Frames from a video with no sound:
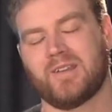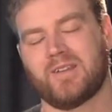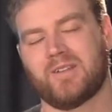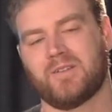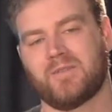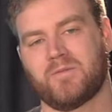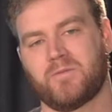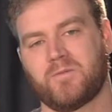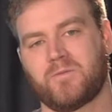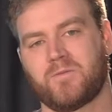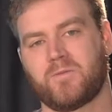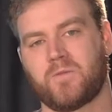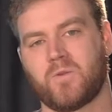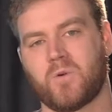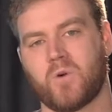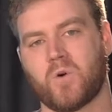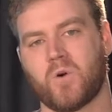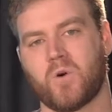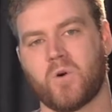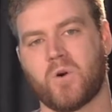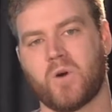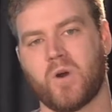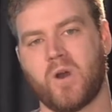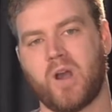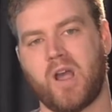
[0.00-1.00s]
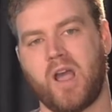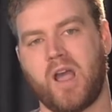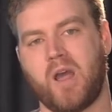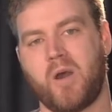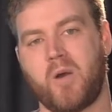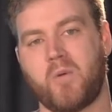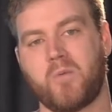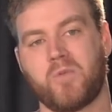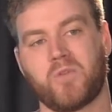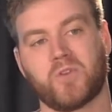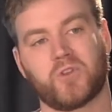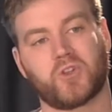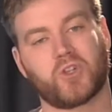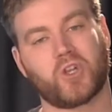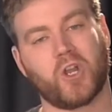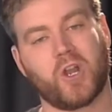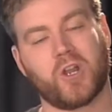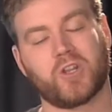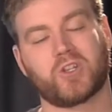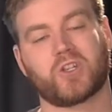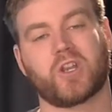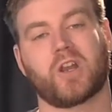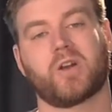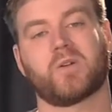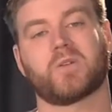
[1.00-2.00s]
for the
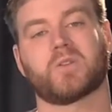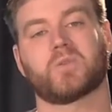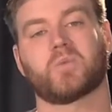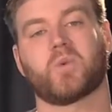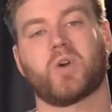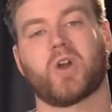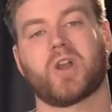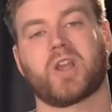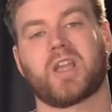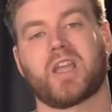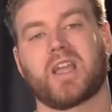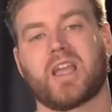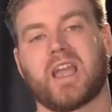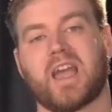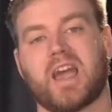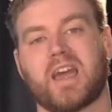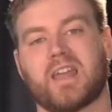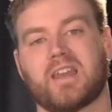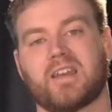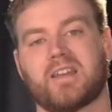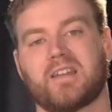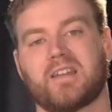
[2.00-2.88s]
church I was working at.